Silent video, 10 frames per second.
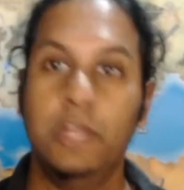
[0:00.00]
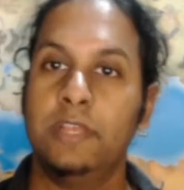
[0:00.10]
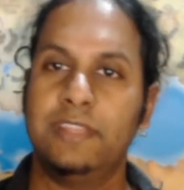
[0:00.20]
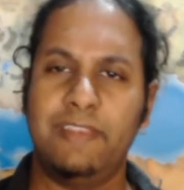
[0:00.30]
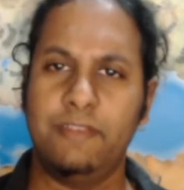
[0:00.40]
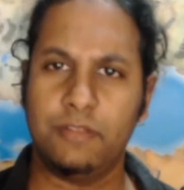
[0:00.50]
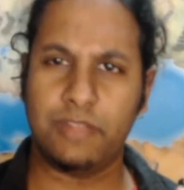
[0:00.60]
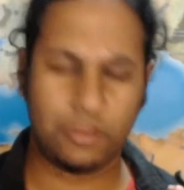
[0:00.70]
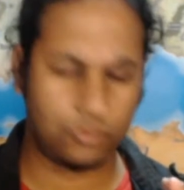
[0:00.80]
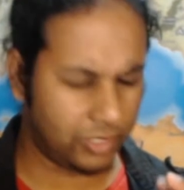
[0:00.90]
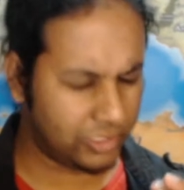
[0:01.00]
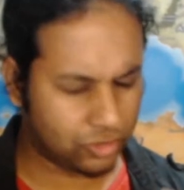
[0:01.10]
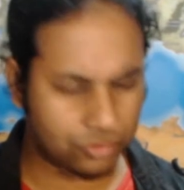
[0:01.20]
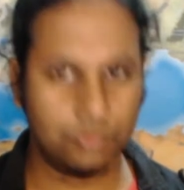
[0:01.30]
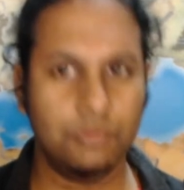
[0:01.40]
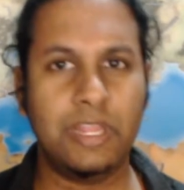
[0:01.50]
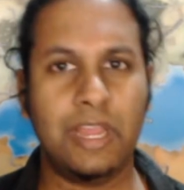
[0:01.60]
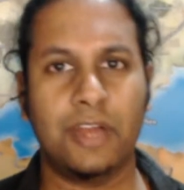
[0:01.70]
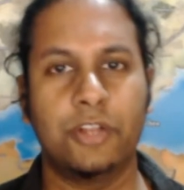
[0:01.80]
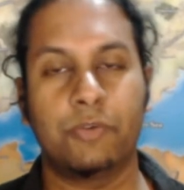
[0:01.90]
They truly
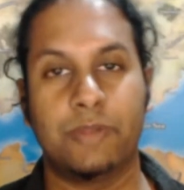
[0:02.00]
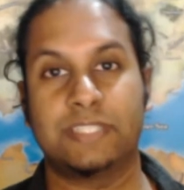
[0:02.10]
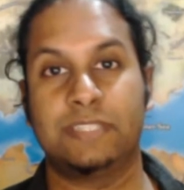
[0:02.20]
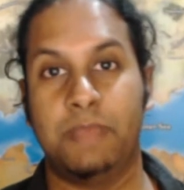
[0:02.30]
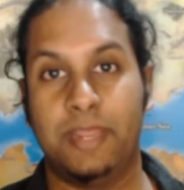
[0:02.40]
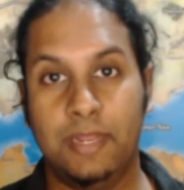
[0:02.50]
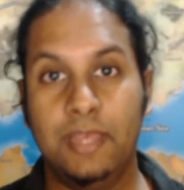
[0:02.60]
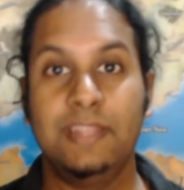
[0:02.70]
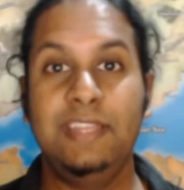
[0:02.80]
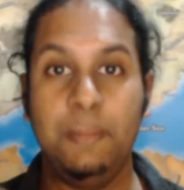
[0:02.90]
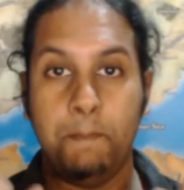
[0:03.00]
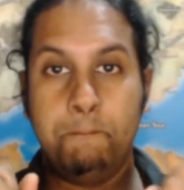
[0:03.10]
underestimate the